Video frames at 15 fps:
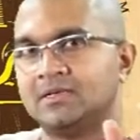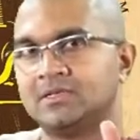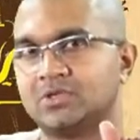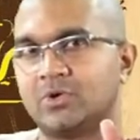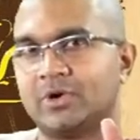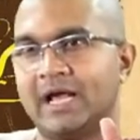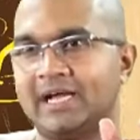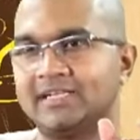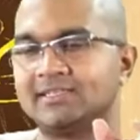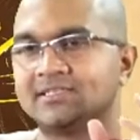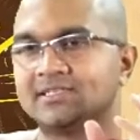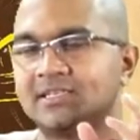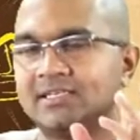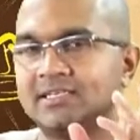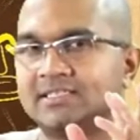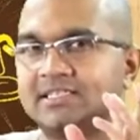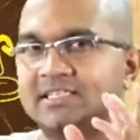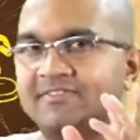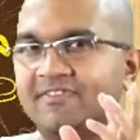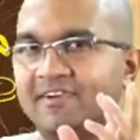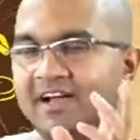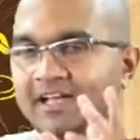So digestion is
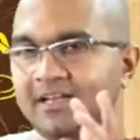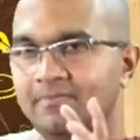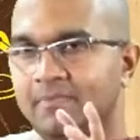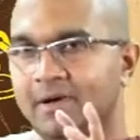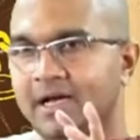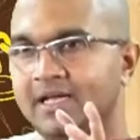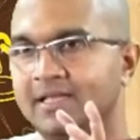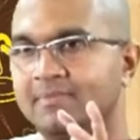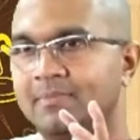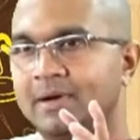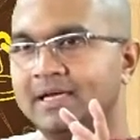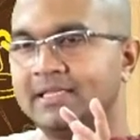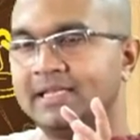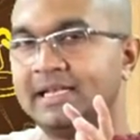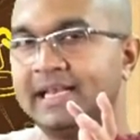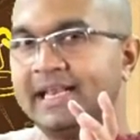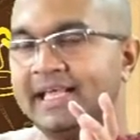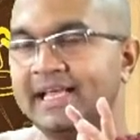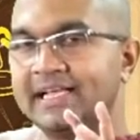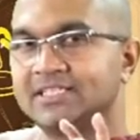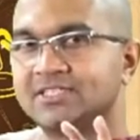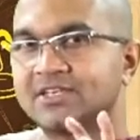defined by, by the
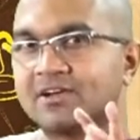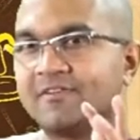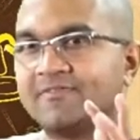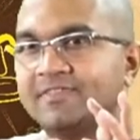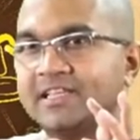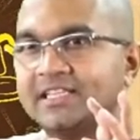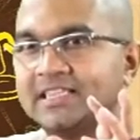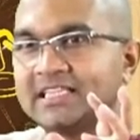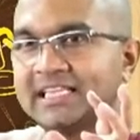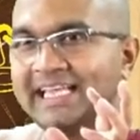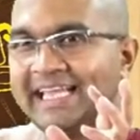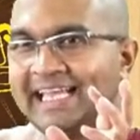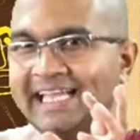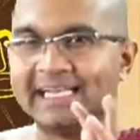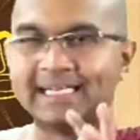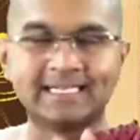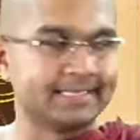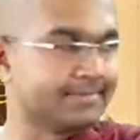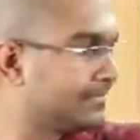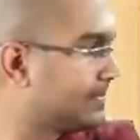nature of the heat